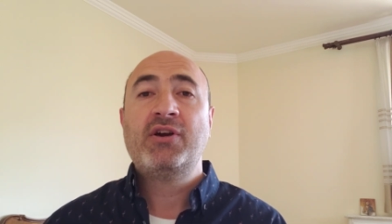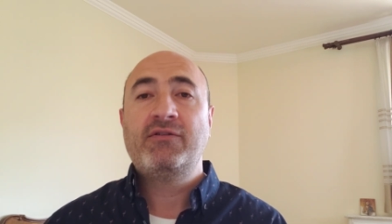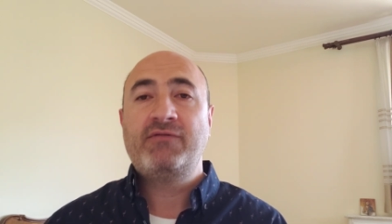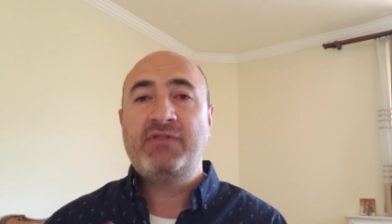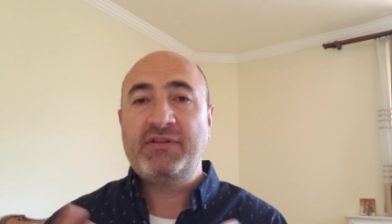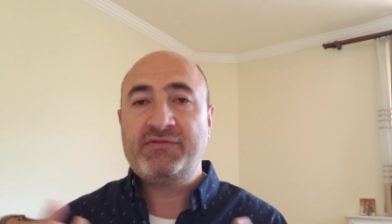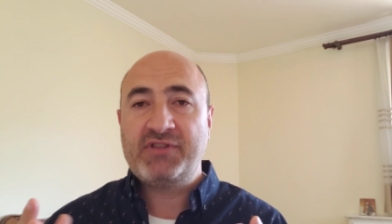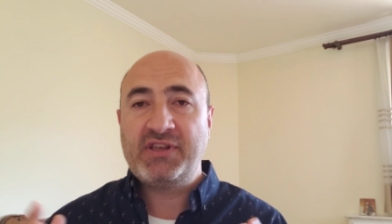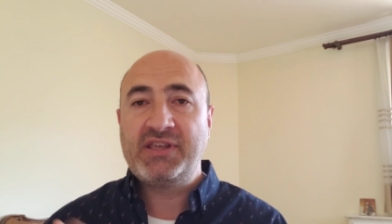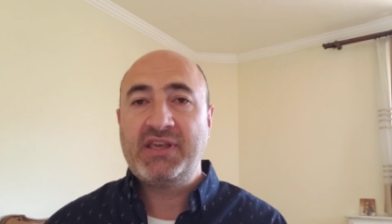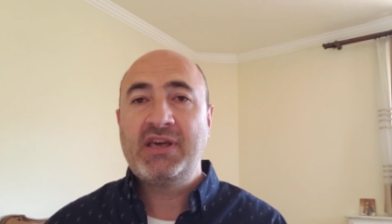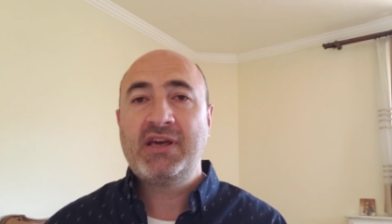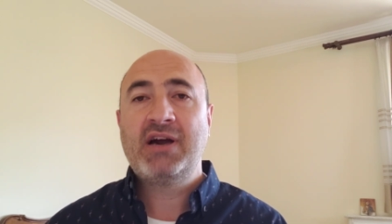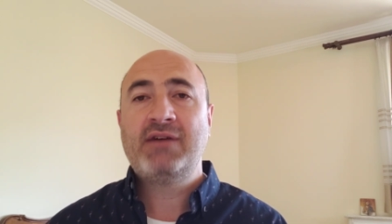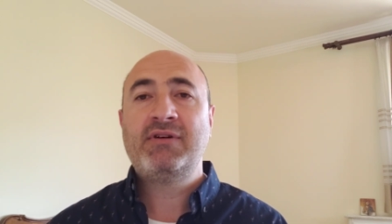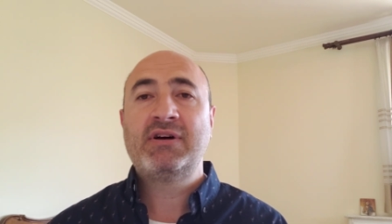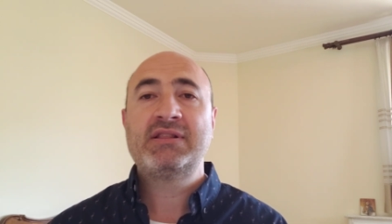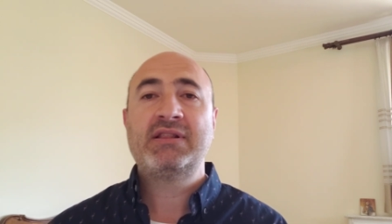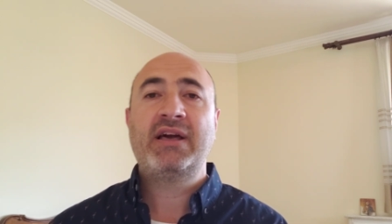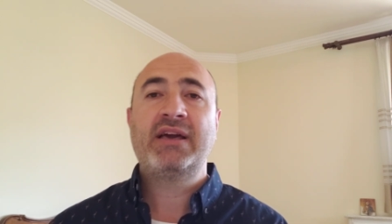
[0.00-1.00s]
50
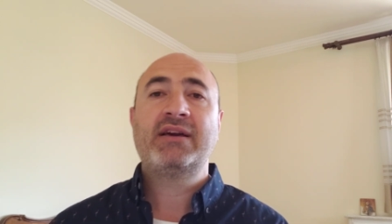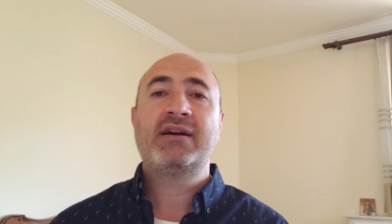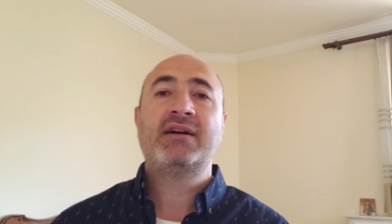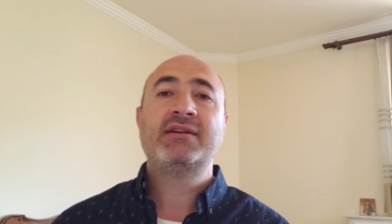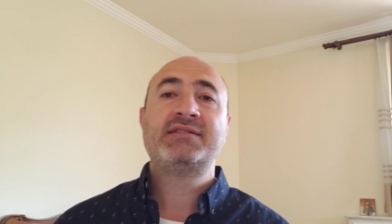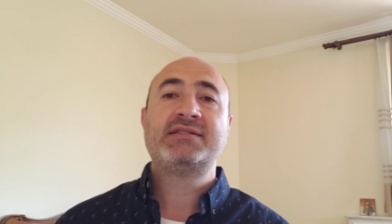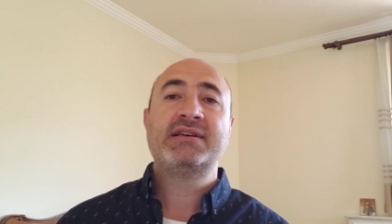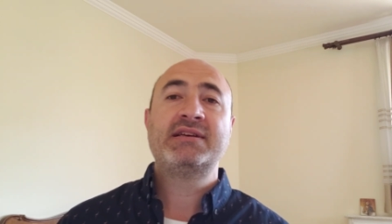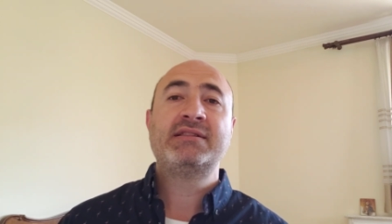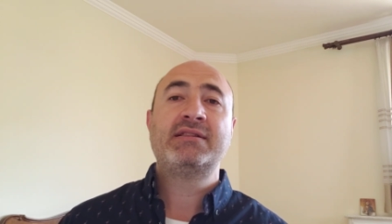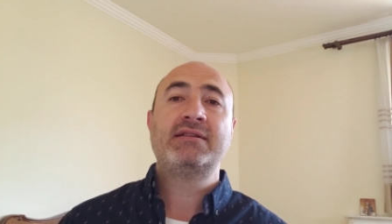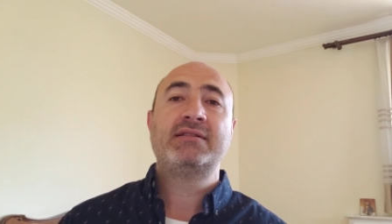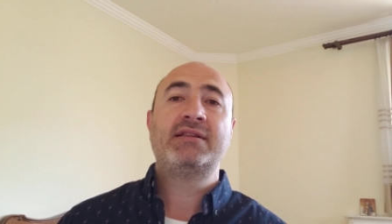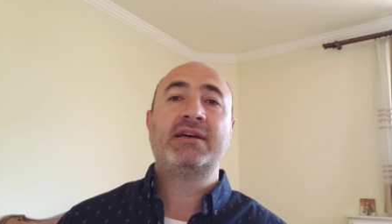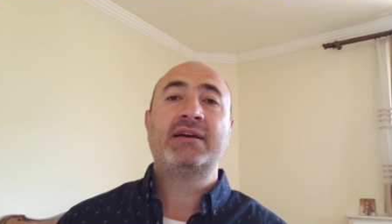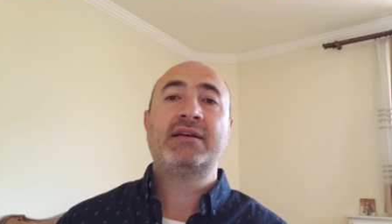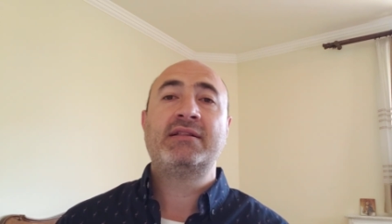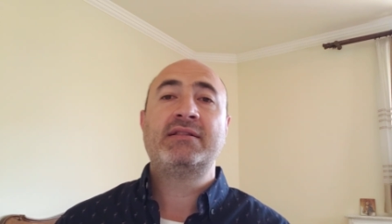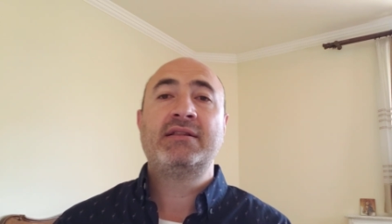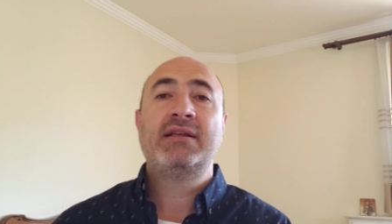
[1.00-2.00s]
gigawatt, like I said,
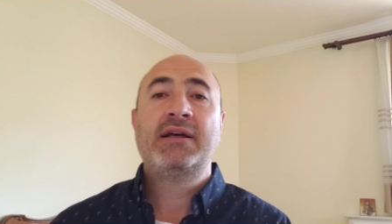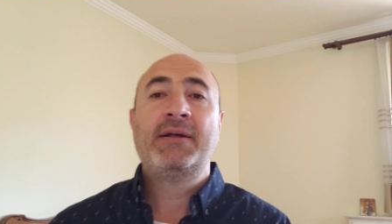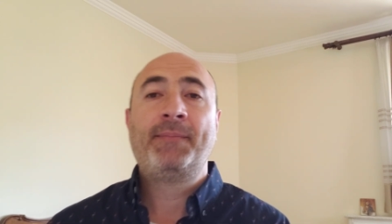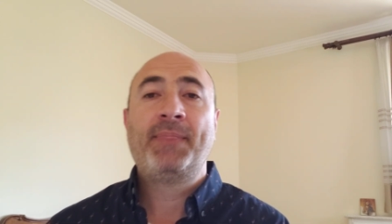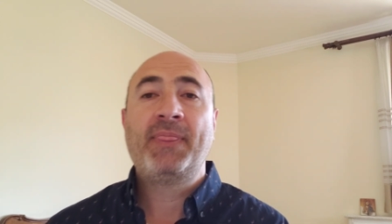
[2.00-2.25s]
then